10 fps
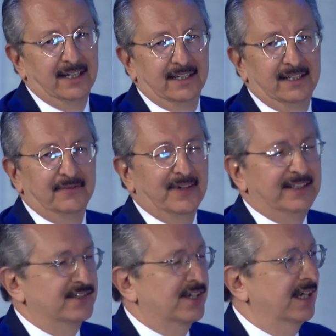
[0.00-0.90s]
an
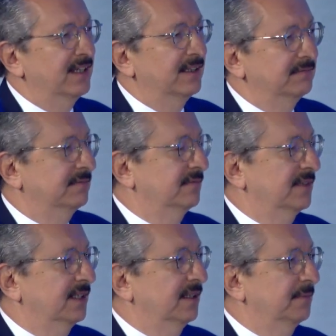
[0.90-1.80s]
advantage. I
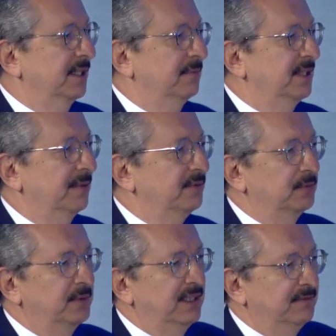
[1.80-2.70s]
became to
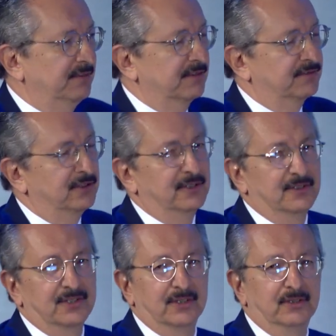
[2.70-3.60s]
be, a few
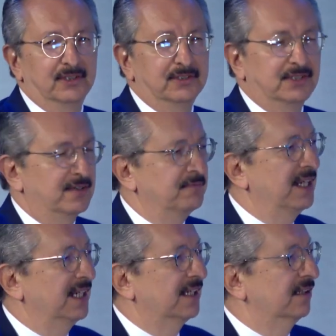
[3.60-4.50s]
years ago, the chief
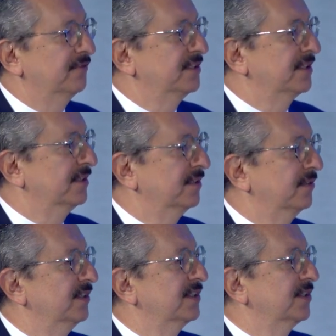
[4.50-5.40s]
medical officer
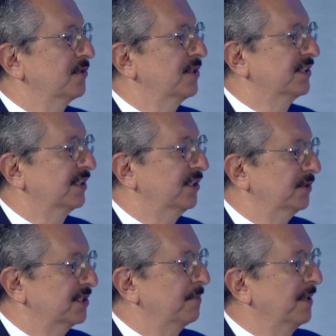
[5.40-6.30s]
of the Social
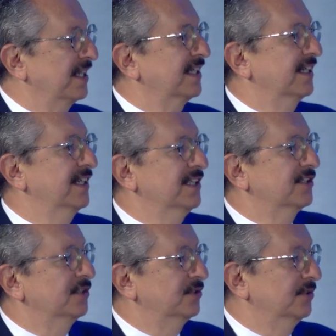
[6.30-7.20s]
Security Mexican
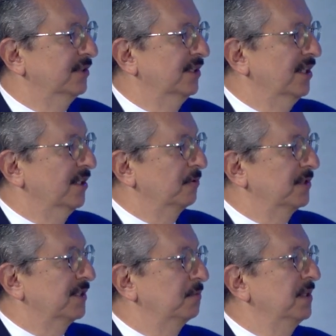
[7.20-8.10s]
Institute,
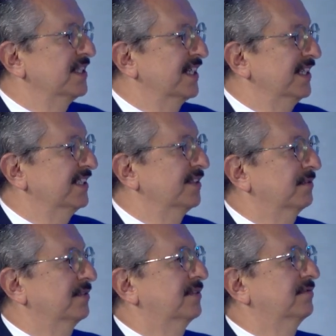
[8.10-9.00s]
which it means that it's a
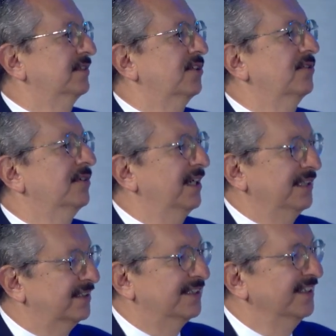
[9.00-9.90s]

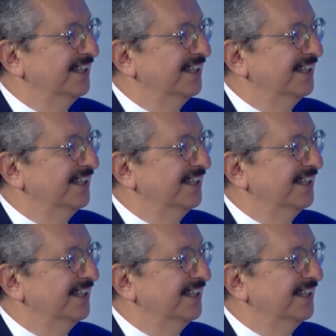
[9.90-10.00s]
great